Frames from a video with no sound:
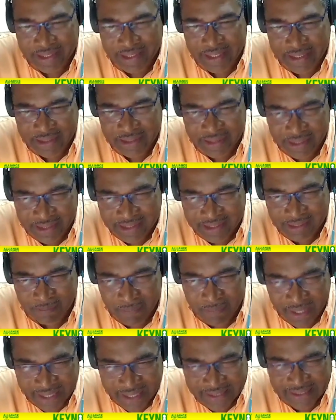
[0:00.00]
case. This is a
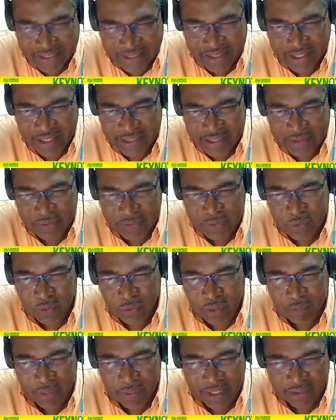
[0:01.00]
basket case. It was
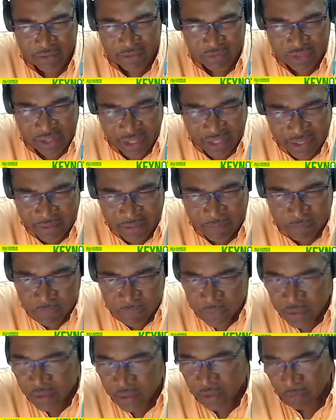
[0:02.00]
only a matter of time
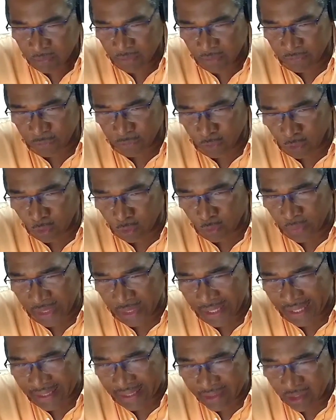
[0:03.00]
before we
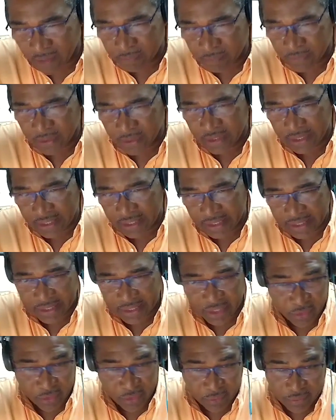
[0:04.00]
end up,
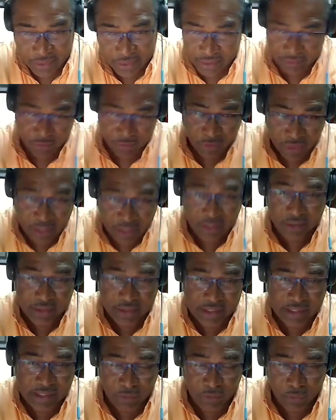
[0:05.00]
in real
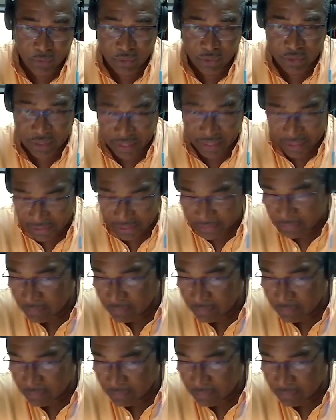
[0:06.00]
civil war again.